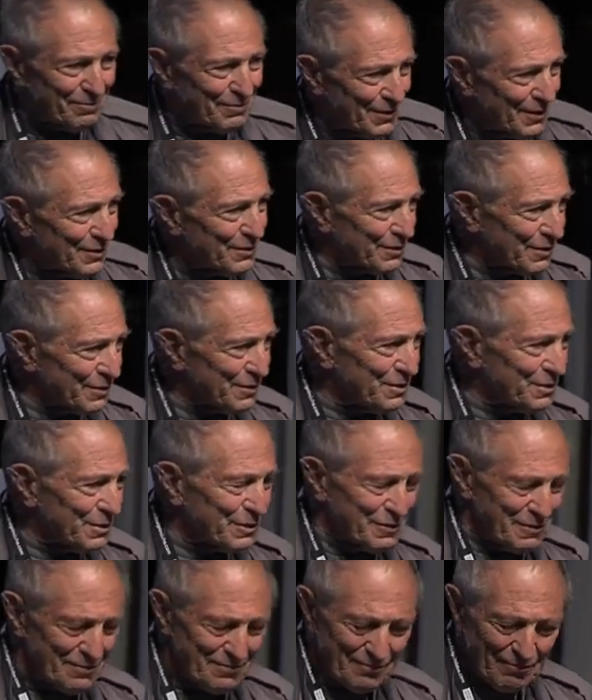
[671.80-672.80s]
you can do it."
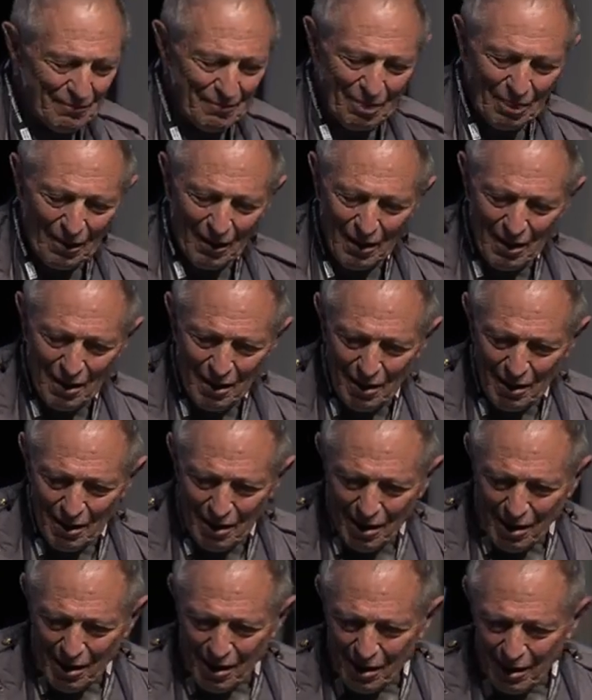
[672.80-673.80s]

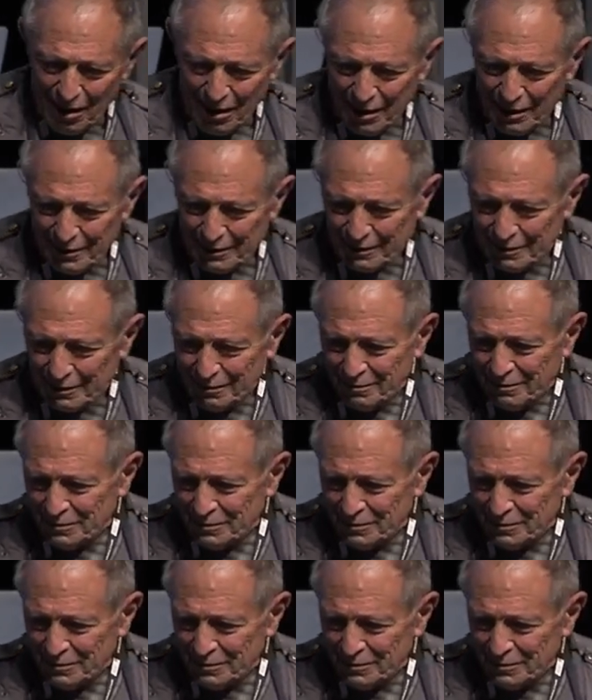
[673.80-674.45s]
And